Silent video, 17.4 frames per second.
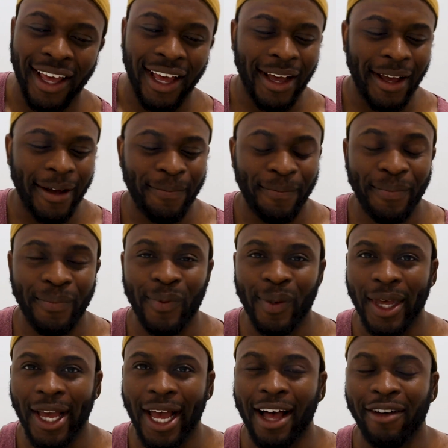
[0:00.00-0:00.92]

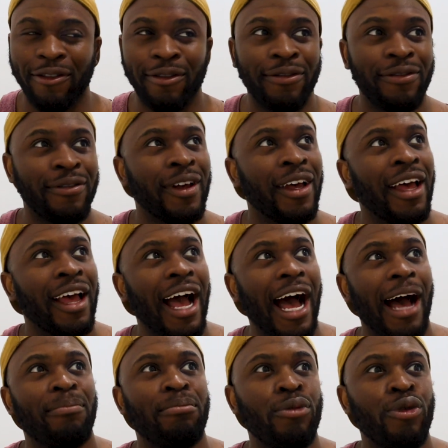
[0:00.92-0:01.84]

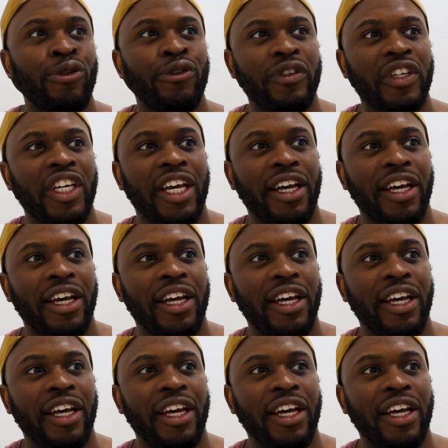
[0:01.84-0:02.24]
I moved